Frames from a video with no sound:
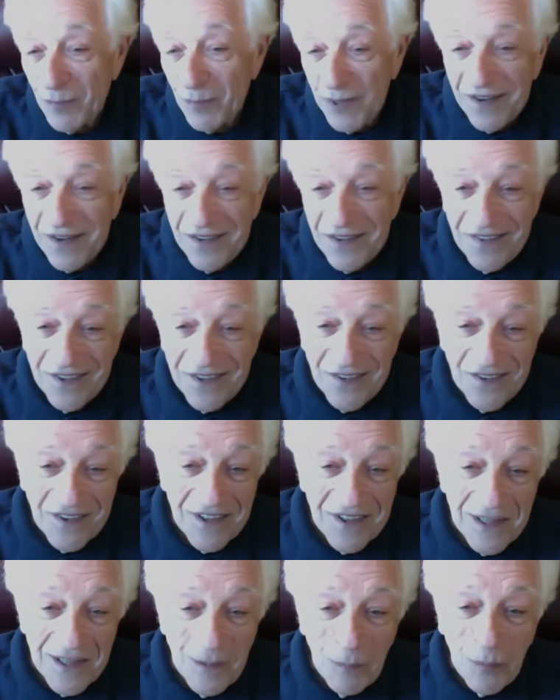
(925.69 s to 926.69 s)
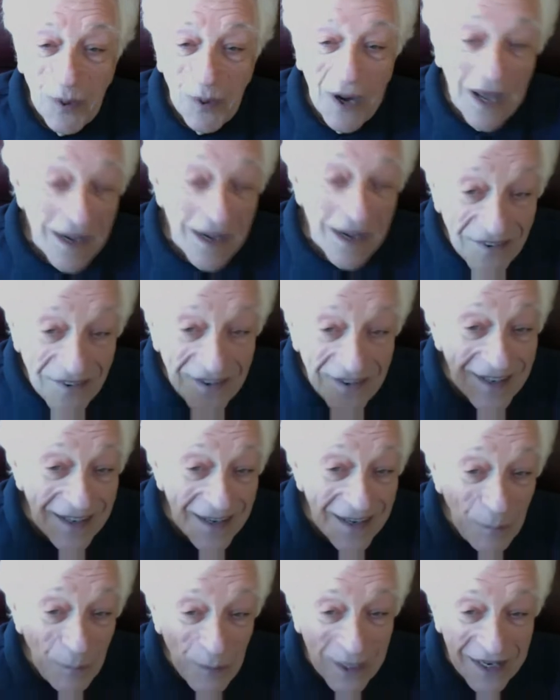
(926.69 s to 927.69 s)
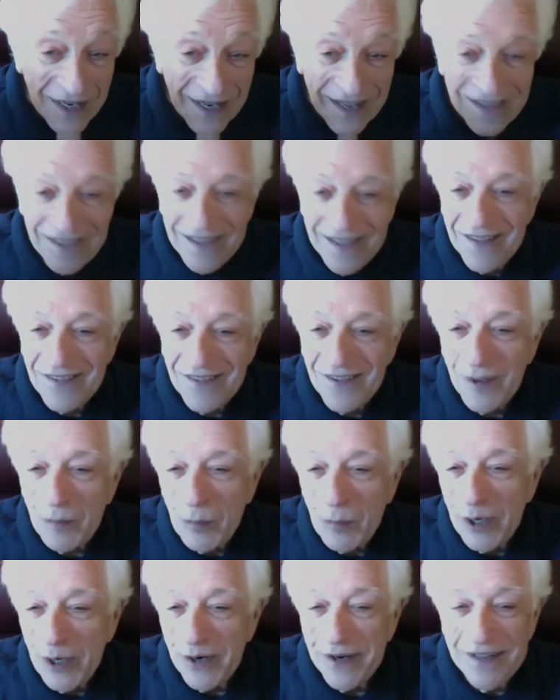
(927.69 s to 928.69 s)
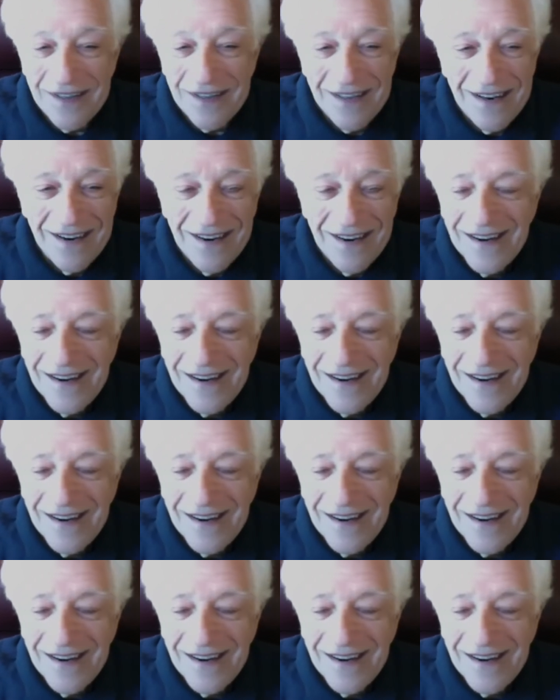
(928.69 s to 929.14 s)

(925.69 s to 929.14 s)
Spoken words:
because there's a little Protestant in me, I think, somewhere in there.